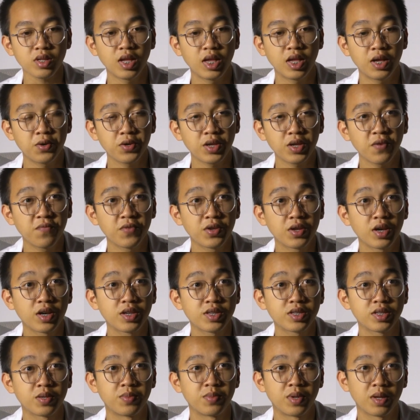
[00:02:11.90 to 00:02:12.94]
I'll give you guys
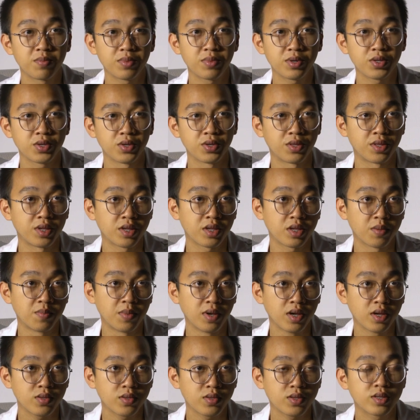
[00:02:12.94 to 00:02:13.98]
some numbers to think
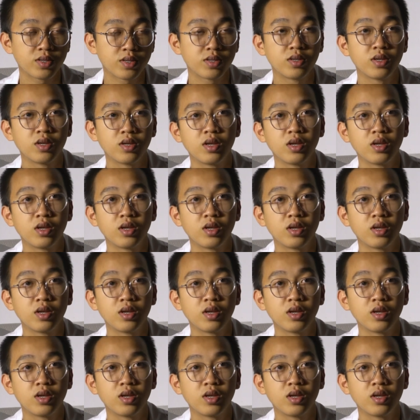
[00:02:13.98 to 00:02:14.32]
about.